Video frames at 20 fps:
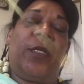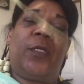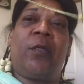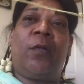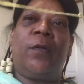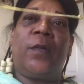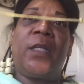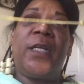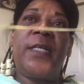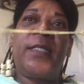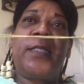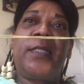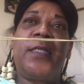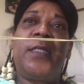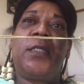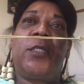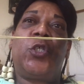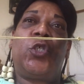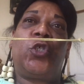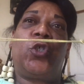So this
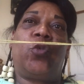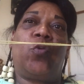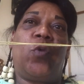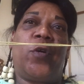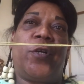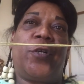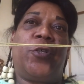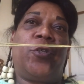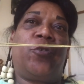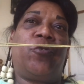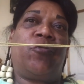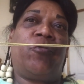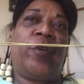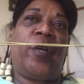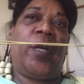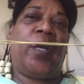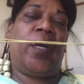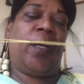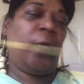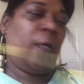is a short
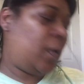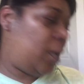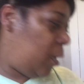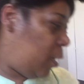string.